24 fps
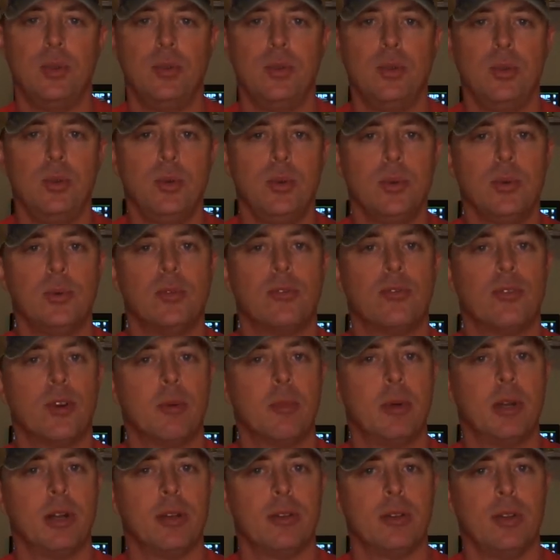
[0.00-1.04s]
to you
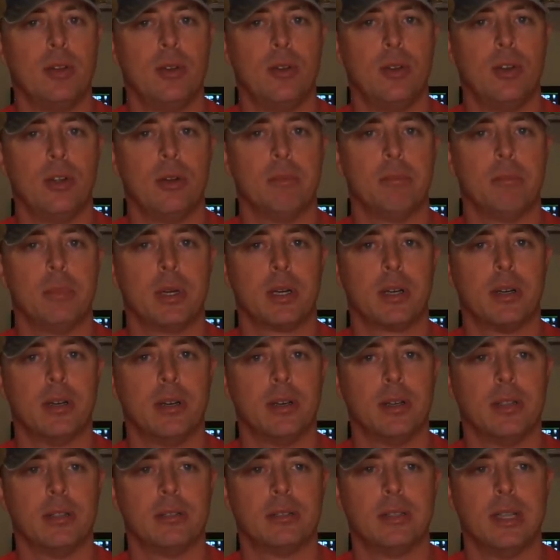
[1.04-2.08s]
from another unit,
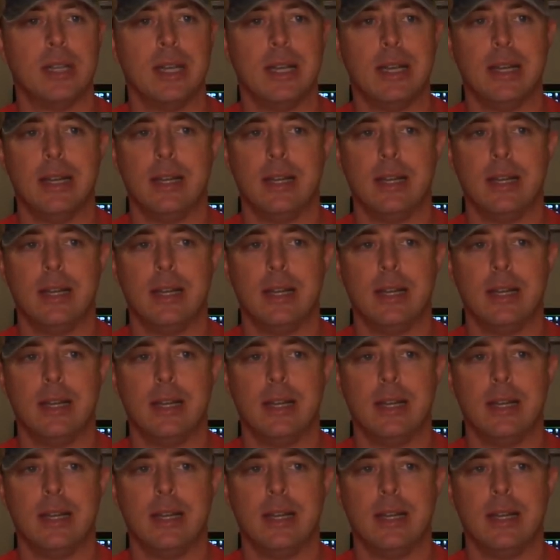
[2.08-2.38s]
because